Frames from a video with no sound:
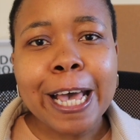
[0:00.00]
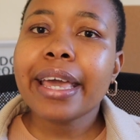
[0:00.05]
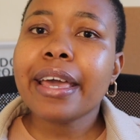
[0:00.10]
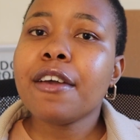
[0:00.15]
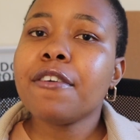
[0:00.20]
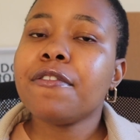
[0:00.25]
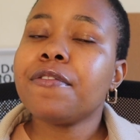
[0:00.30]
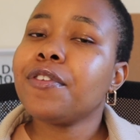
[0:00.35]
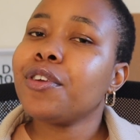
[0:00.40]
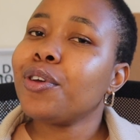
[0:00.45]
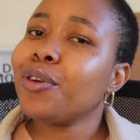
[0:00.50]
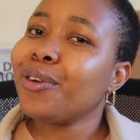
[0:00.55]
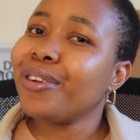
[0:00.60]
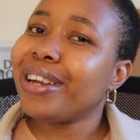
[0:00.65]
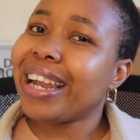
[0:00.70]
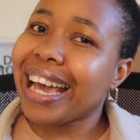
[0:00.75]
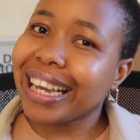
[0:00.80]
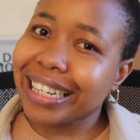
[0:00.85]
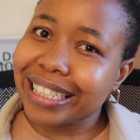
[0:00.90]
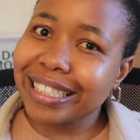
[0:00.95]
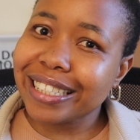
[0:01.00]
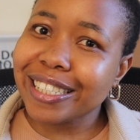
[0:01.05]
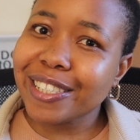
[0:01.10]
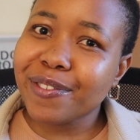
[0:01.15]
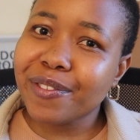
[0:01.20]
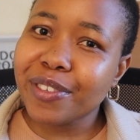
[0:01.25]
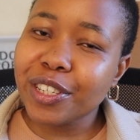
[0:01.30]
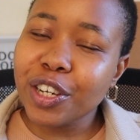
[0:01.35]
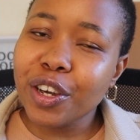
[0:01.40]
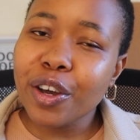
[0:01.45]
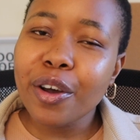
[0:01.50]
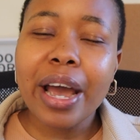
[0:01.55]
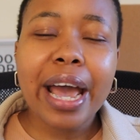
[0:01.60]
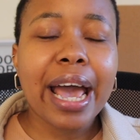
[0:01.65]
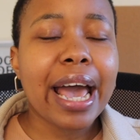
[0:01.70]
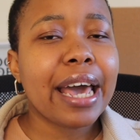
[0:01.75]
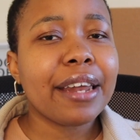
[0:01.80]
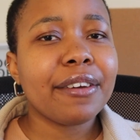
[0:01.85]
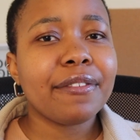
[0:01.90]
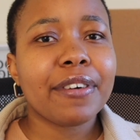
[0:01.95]
If you liked this video
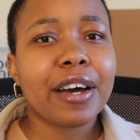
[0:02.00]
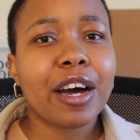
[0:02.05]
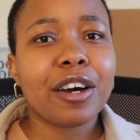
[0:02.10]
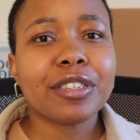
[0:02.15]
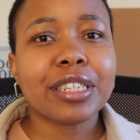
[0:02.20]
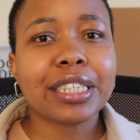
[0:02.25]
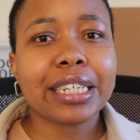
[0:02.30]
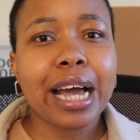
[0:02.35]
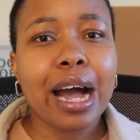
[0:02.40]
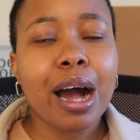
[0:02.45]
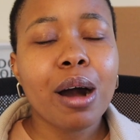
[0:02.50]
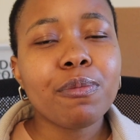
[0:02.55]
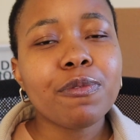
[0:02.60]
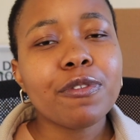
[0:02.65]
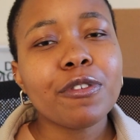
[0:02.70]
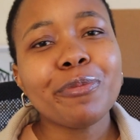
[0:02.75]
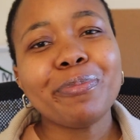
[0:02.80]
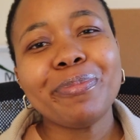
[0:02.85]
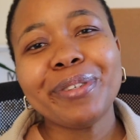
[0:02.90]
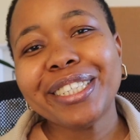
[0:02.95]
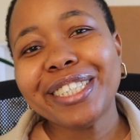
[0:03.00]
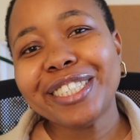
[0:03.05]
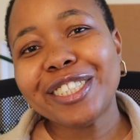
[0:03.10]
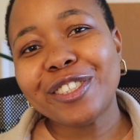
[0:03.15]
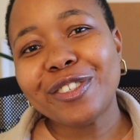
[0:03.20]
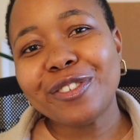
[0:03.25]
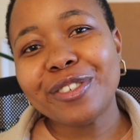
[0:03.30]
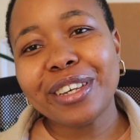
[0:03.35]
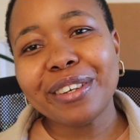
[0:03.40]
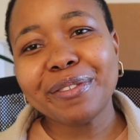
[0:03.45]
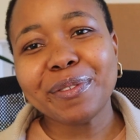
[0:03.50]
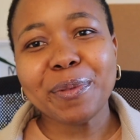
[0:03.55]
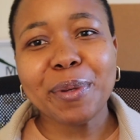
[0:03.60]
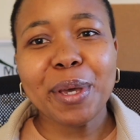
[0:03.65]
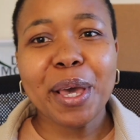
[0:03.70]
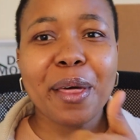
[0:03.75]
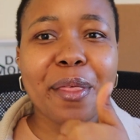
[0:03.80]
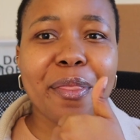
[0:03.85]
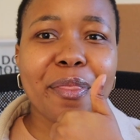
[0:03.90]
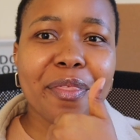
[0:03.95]
and found it helpful, please do give
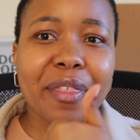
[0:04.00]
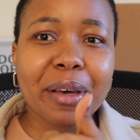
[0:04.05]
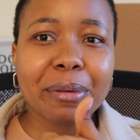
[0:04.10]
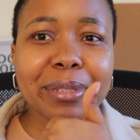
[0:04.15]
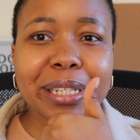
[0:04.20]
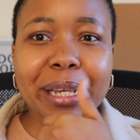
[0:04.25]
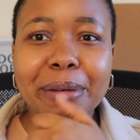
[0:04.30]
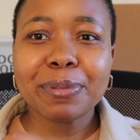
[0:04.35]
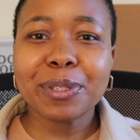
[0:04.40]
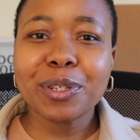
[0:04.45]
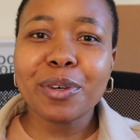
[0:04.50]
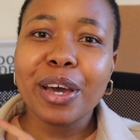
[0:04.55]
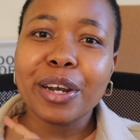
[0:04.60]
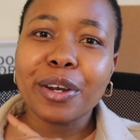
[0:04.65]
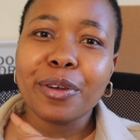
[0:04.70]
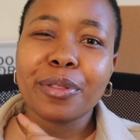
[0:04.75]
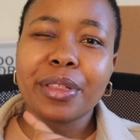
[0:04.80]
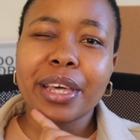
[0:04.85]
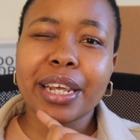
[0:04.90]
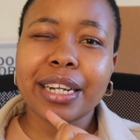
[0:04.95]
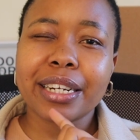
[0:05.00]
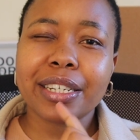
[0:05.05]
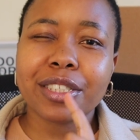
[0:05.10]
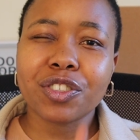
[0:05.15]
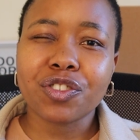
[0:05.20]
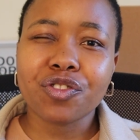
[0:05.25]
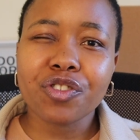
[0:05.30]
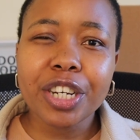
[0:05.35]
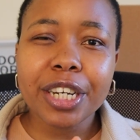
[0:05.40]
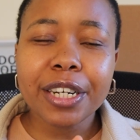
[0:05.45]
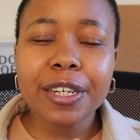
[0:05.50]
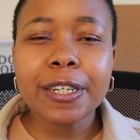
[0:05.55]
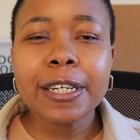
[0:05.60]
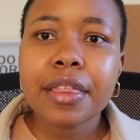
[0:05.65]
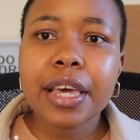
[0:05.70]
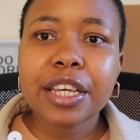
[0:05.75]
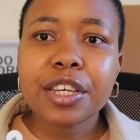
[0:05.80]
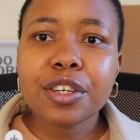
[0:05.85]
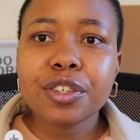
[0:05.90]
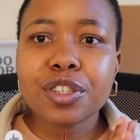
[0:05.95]
me a thumbs up so I know that it is real.
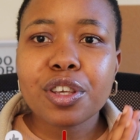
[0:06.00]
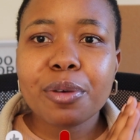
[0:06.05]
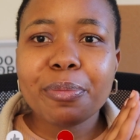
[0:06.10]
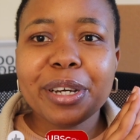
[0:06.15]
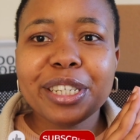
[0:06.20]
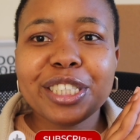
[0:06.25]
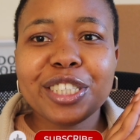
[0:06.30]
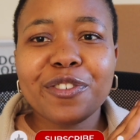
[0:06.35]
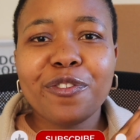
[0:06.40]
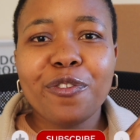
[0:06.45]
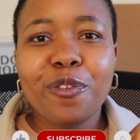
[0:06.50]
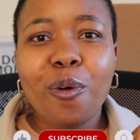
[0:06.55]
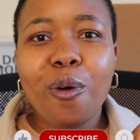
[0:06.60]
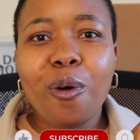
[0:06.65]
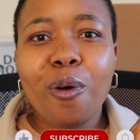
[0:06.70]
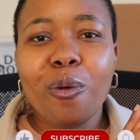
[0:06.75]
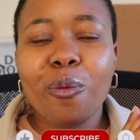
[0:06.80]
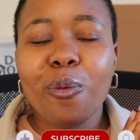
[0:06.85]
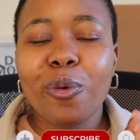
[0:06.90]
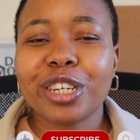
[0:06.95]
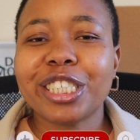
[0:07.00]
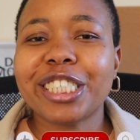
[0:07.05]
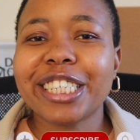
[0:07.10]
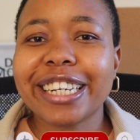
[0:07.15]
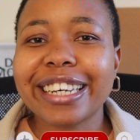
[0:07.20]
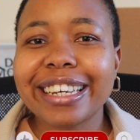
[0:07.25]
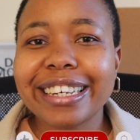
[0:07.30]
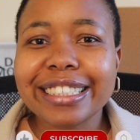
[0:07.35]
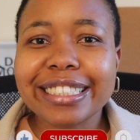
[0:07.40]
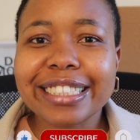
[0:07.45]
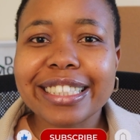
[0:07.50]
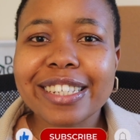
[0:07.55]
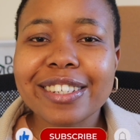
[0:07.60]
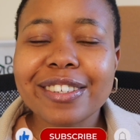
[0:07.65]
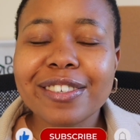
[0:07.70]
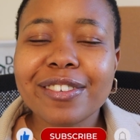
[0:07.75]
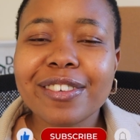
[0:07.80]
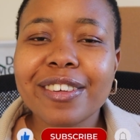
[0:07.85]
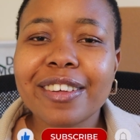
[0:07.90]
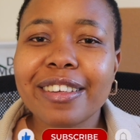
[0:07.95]
Thank you so much for watching
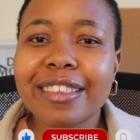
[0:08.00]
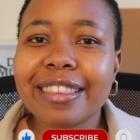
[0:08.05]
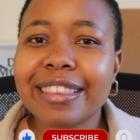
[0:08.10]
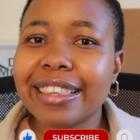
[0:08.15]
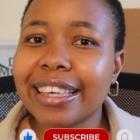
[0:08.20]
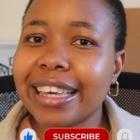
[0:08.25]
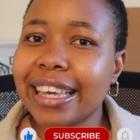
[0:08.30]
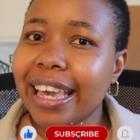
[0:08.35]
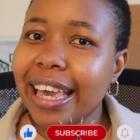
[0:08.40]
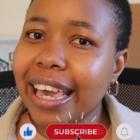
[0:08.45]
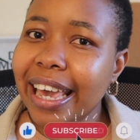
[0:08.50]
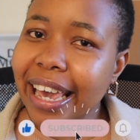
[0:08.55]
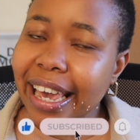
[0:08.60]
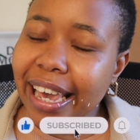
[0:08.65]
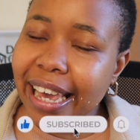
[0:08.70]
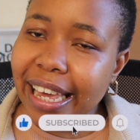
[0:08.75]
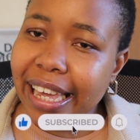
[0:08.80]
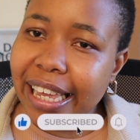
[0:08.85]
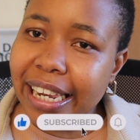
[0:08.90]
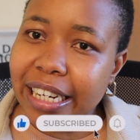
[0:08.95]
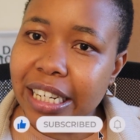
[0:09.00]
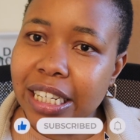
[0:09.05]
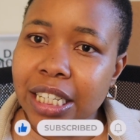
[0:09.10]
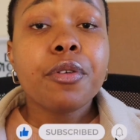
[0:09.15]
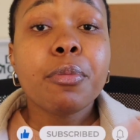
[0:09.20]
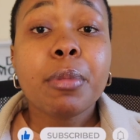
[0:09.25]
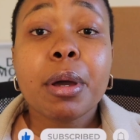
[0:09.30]
until the end.